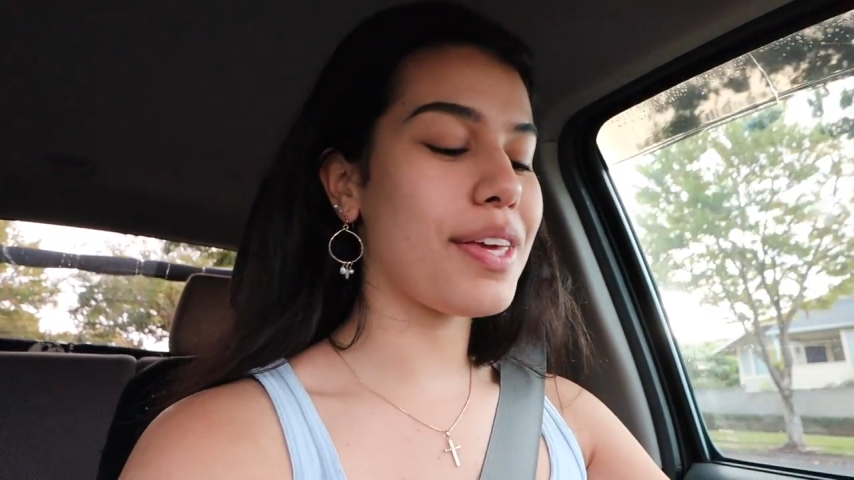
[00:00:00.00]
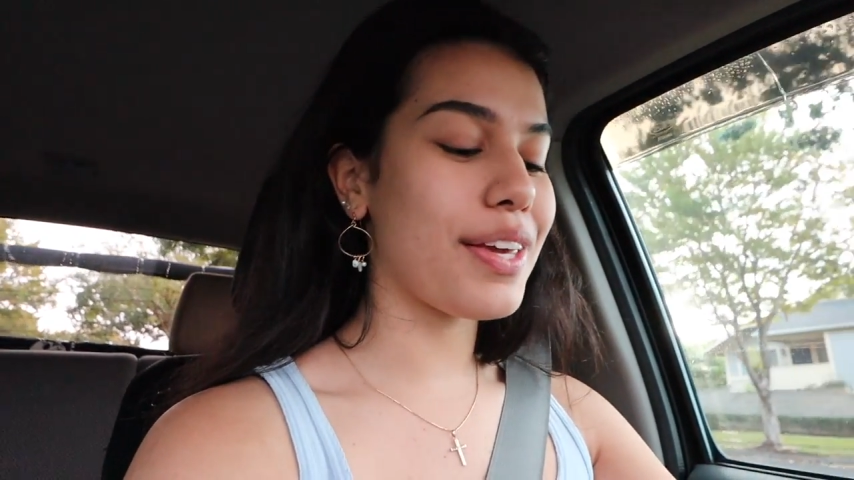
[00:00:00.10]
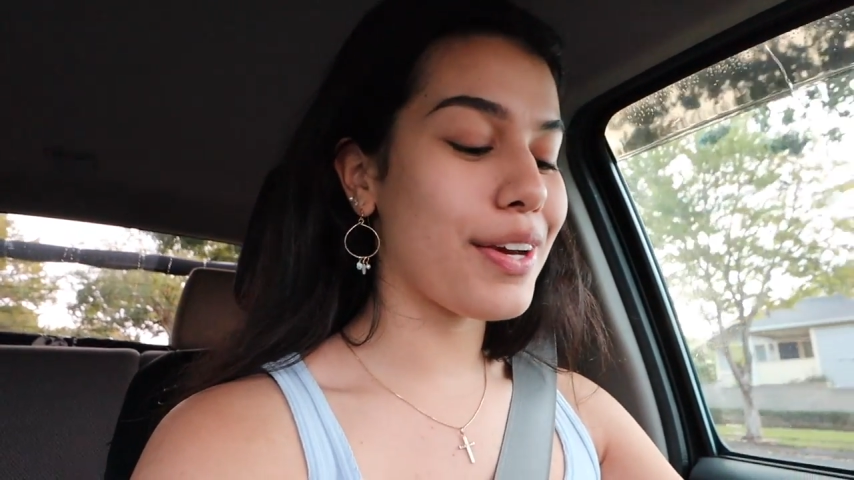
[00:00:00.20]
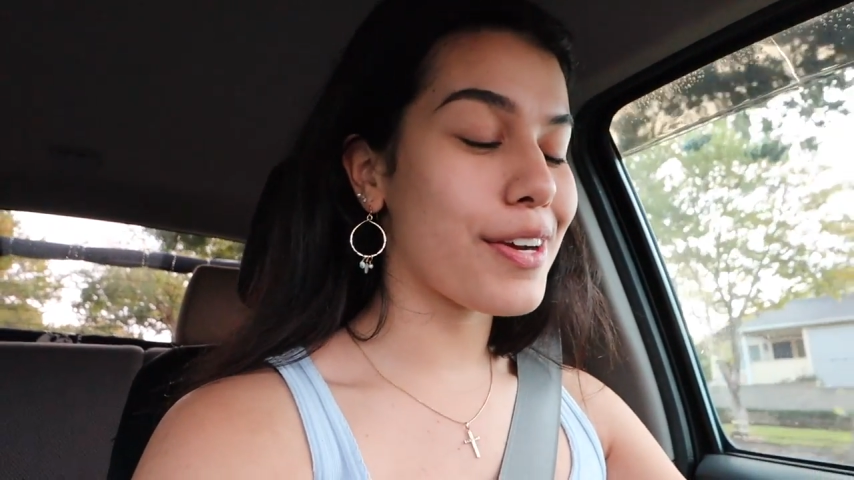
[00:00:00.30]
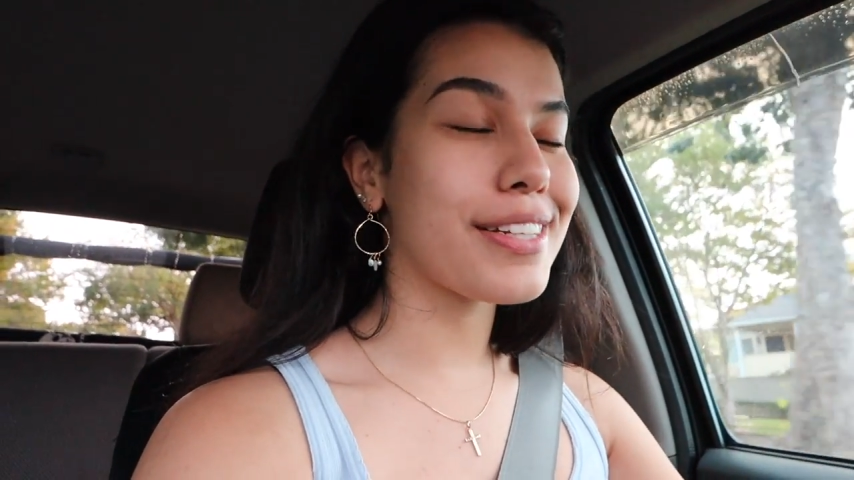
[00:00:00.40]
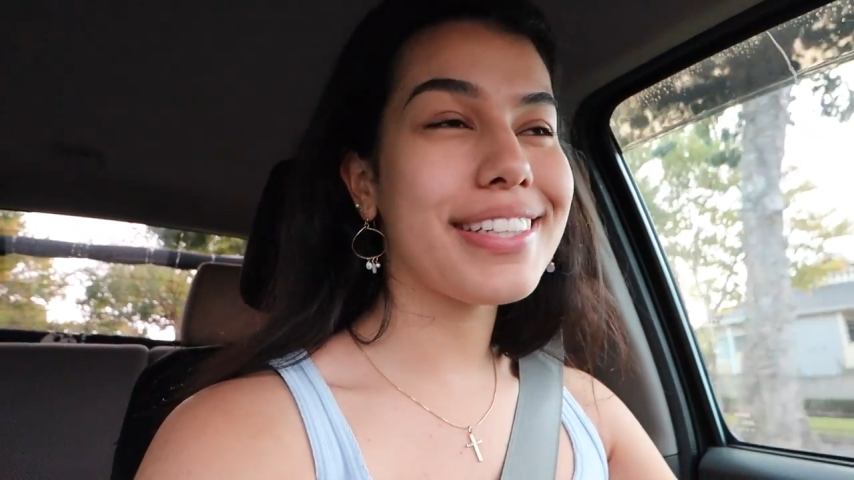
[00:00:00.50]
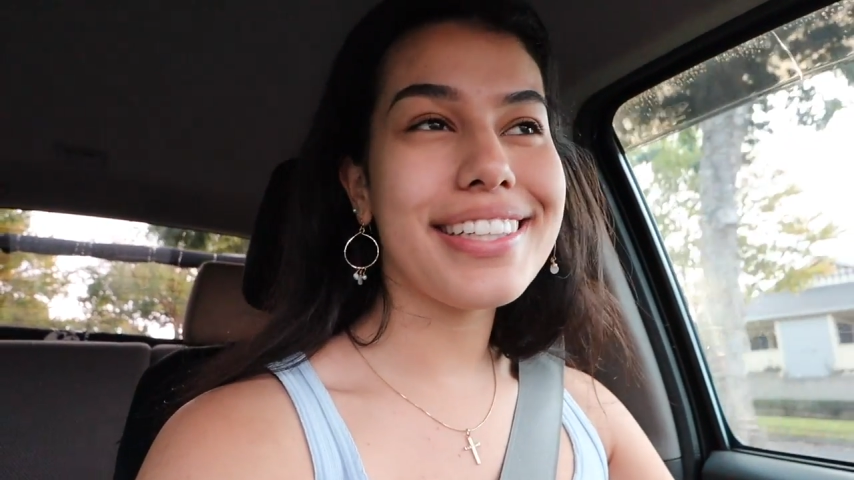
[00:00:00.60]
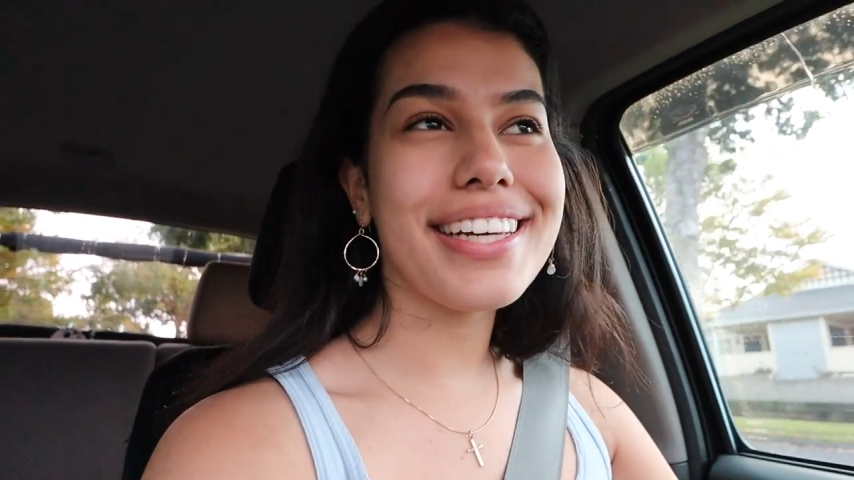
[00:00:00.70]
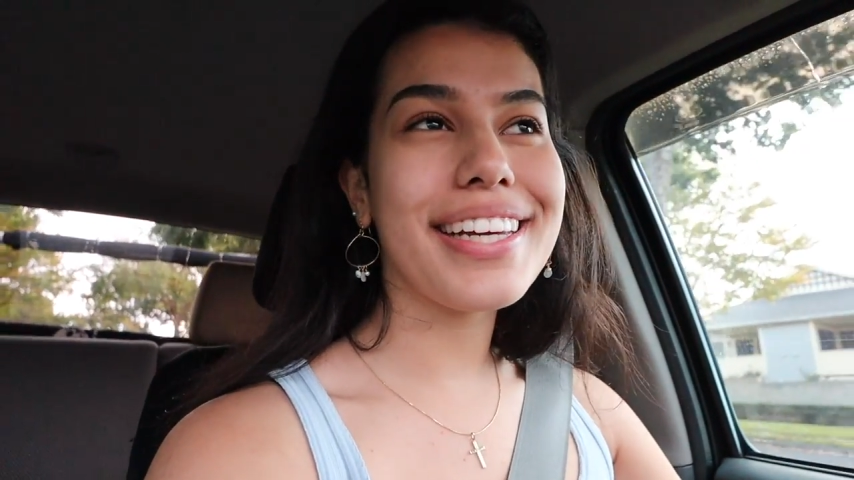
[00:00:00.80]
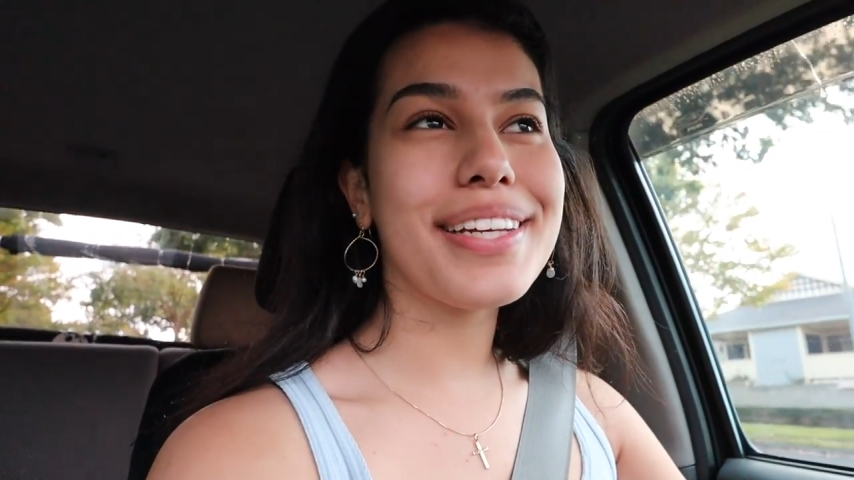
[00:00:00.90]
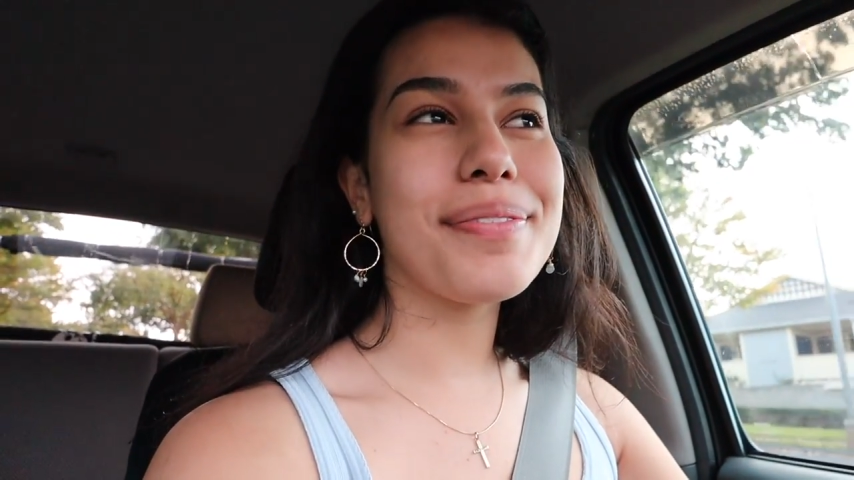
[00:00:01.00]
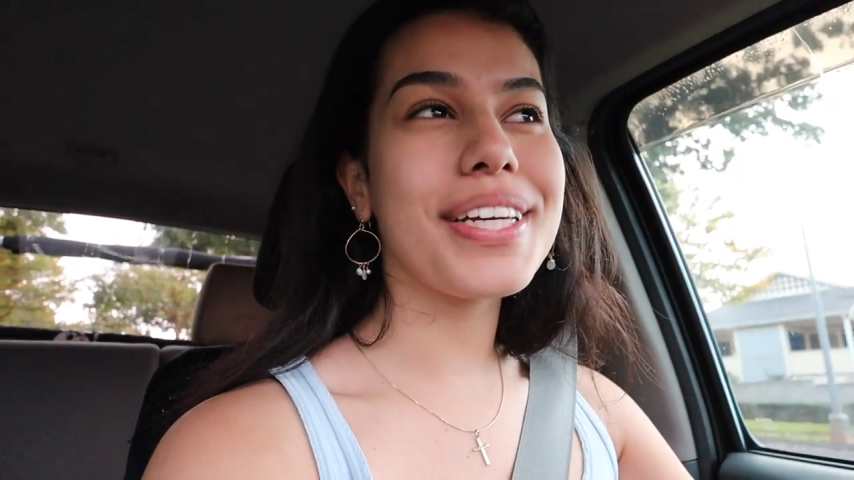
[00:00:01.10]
Kirsten